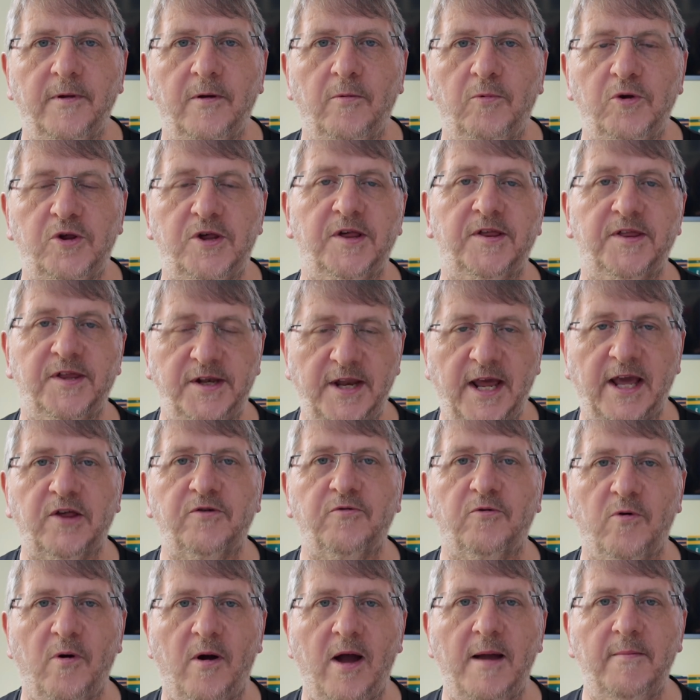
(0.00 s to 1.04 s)
which is the next
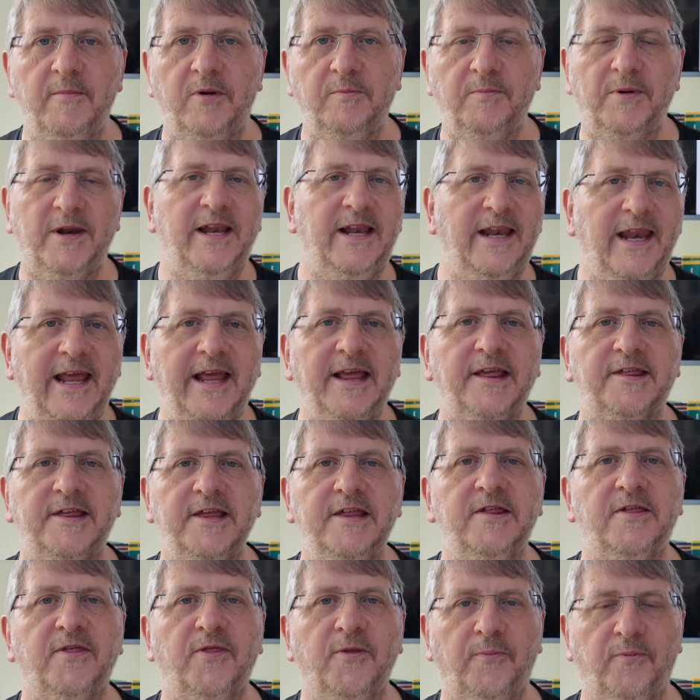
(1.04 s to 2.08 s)
requirement, but it links
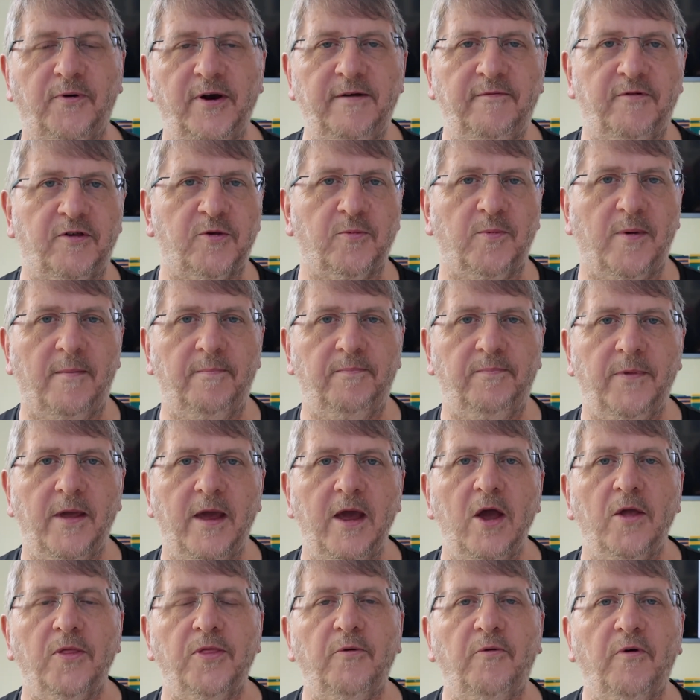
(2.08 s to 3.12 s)
into the previous one,
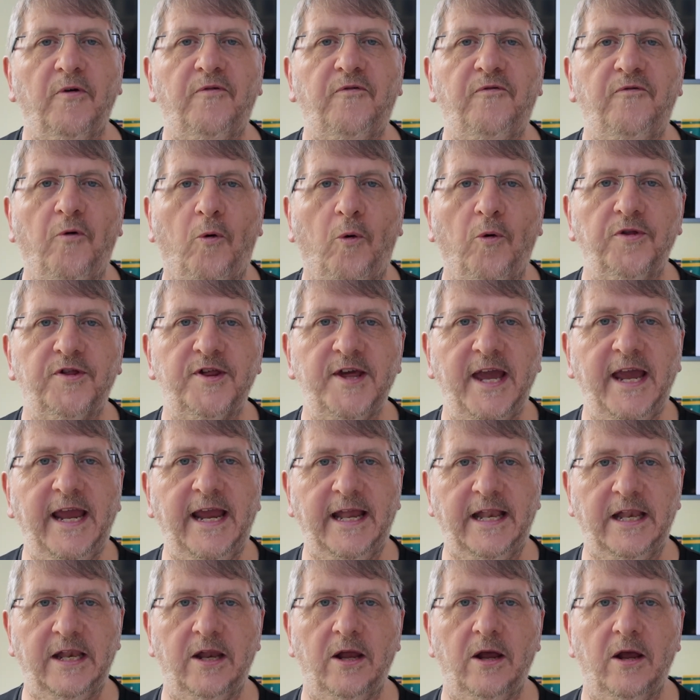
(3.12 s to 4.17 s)
there are
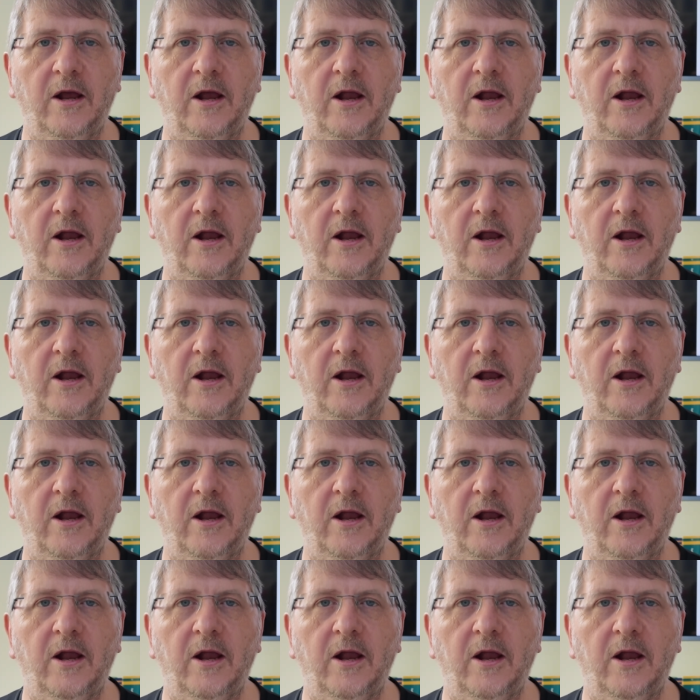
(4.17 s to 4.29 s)
14